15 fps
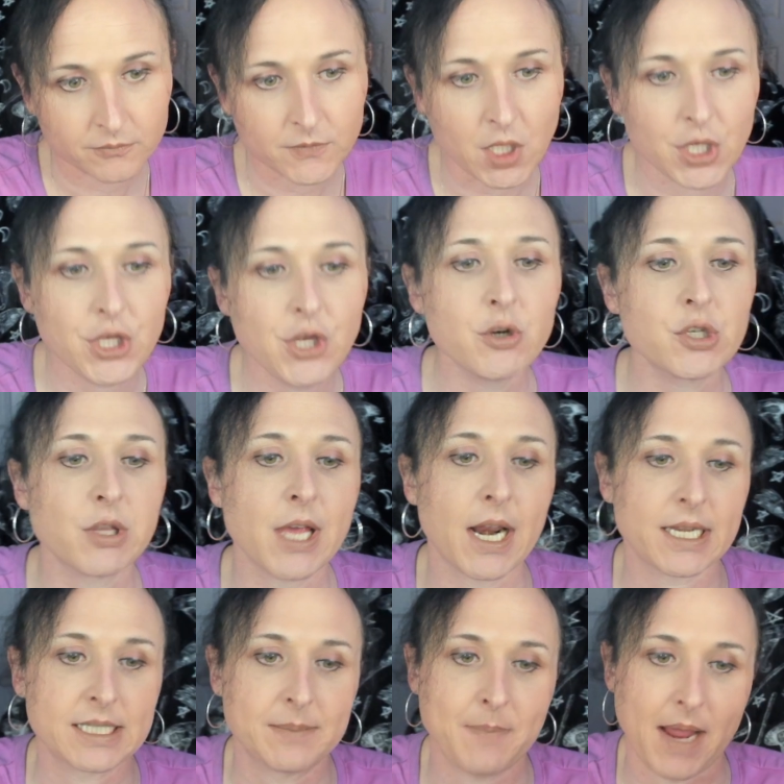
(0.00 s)
Usually
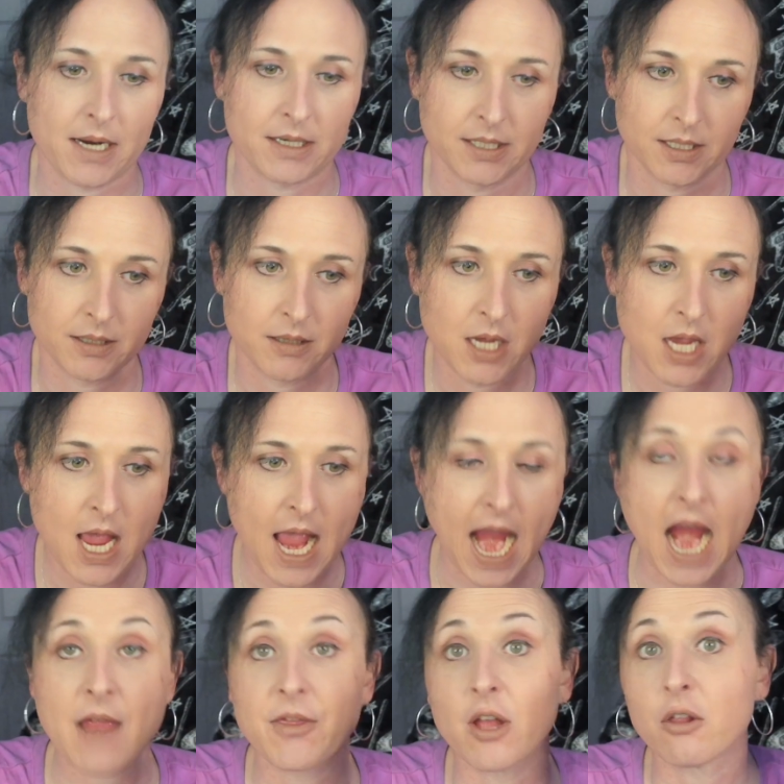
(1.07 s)
unexpected.
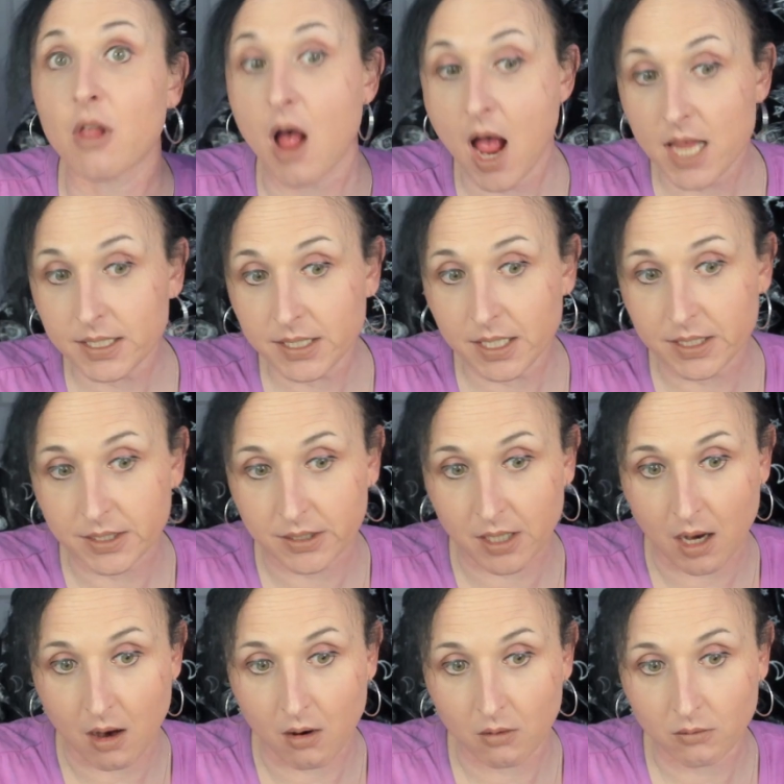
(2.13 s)
And the losses,
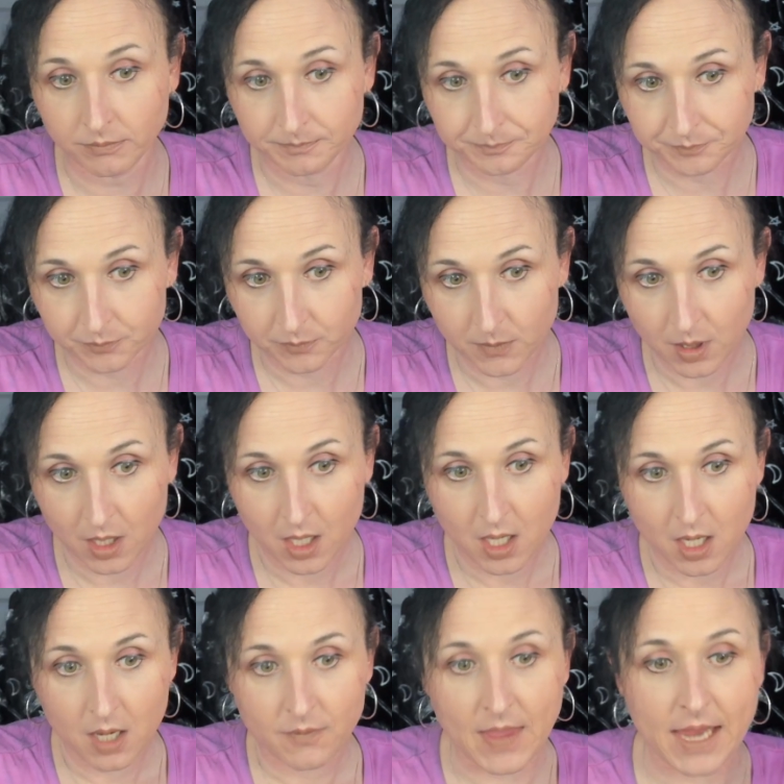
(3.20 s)
though,
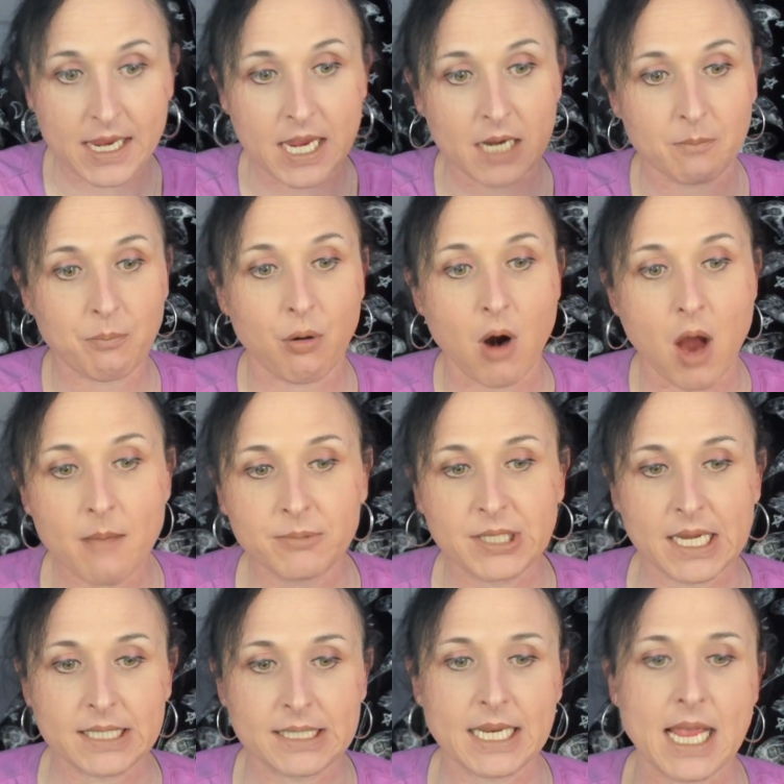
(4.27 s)
they can prompt
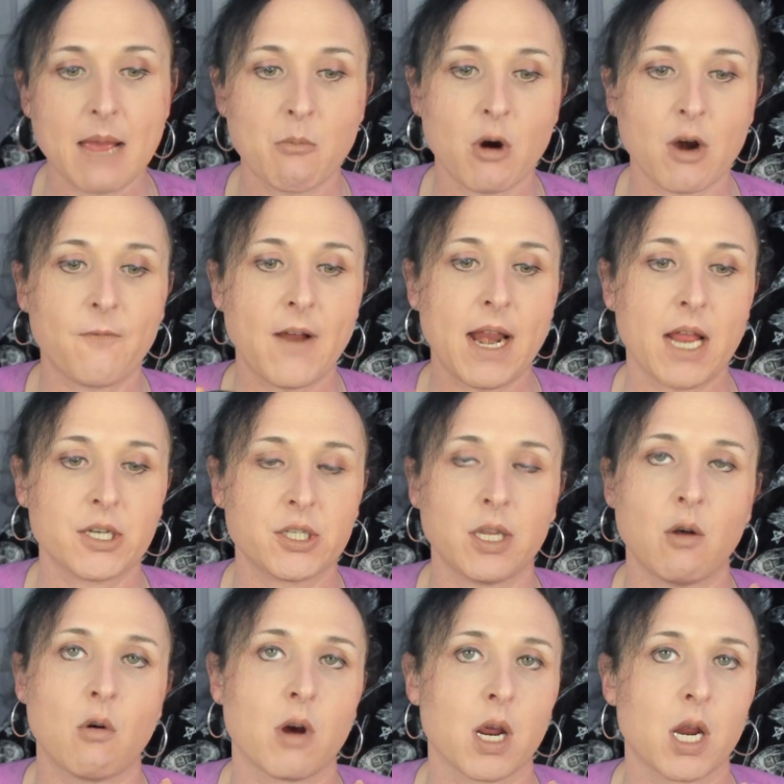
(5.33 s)
us to get more financially
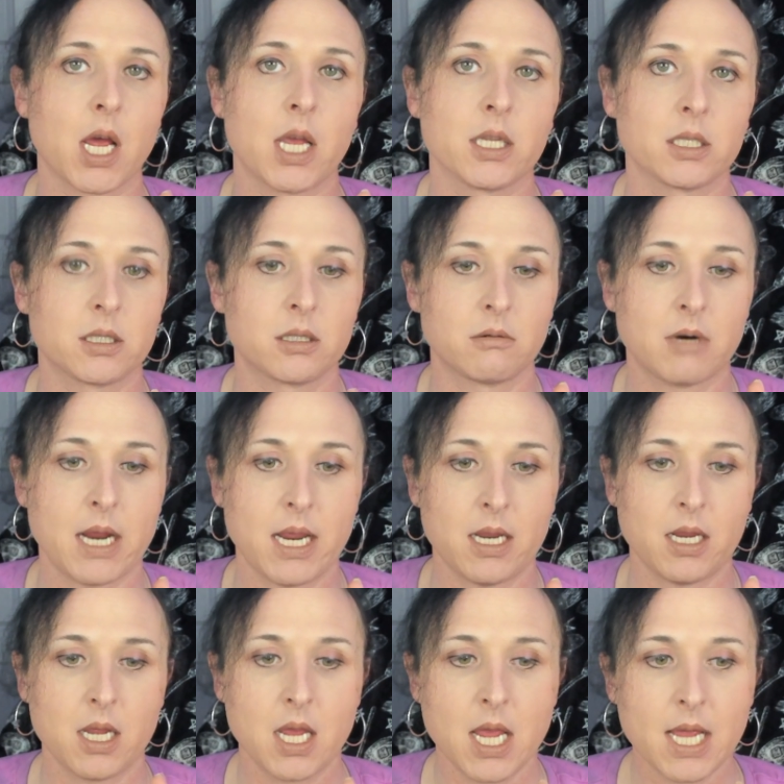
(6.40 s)
organized, right?
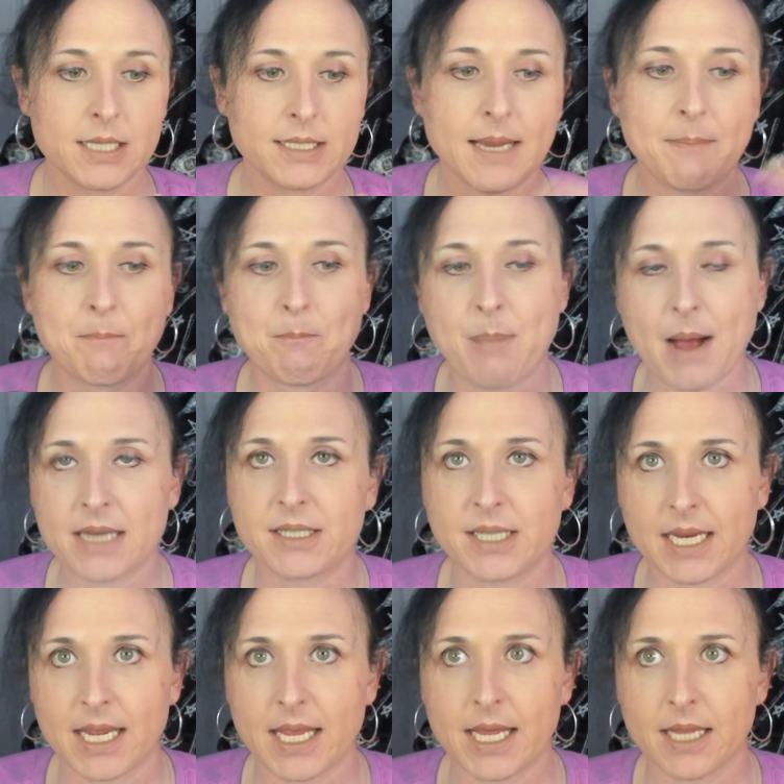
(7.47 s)
To
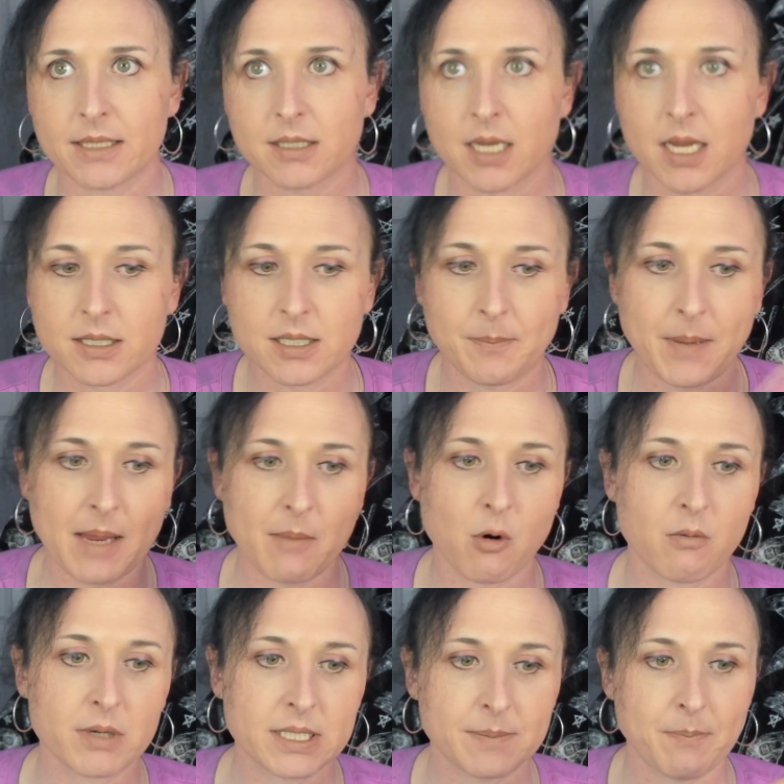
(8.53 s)
budget, to be more
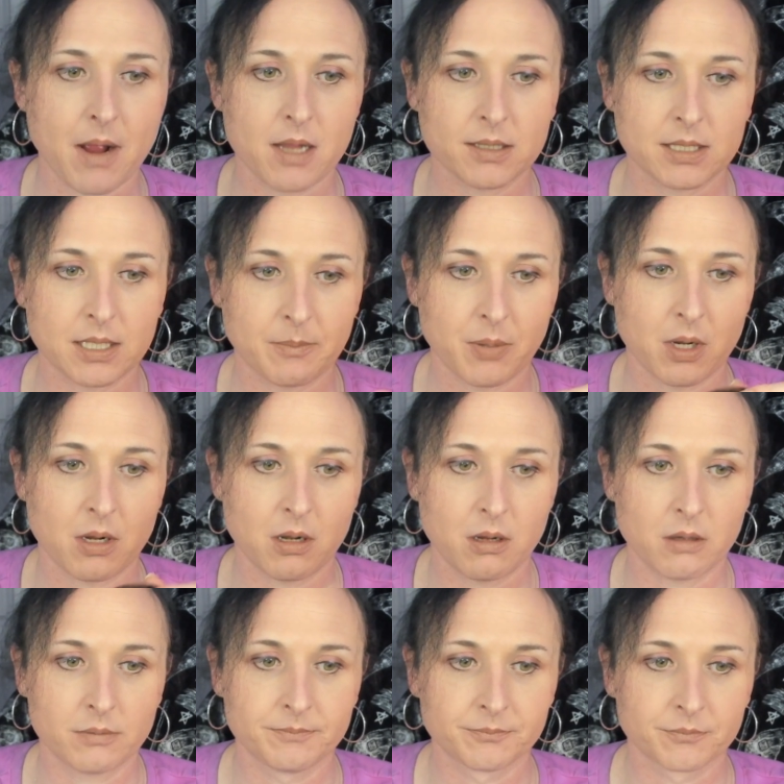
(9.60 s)
responsible.